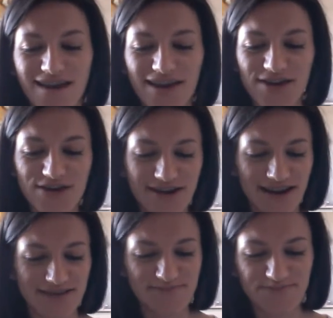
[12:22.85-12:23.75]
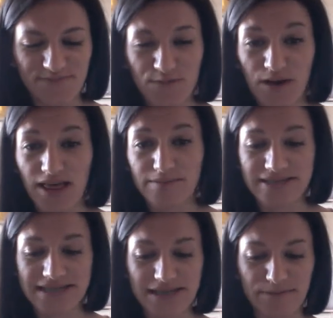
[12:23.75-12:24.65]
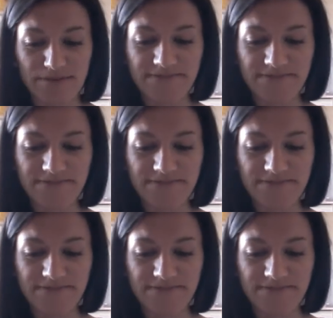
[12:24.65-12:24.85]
internet while I'm asleep.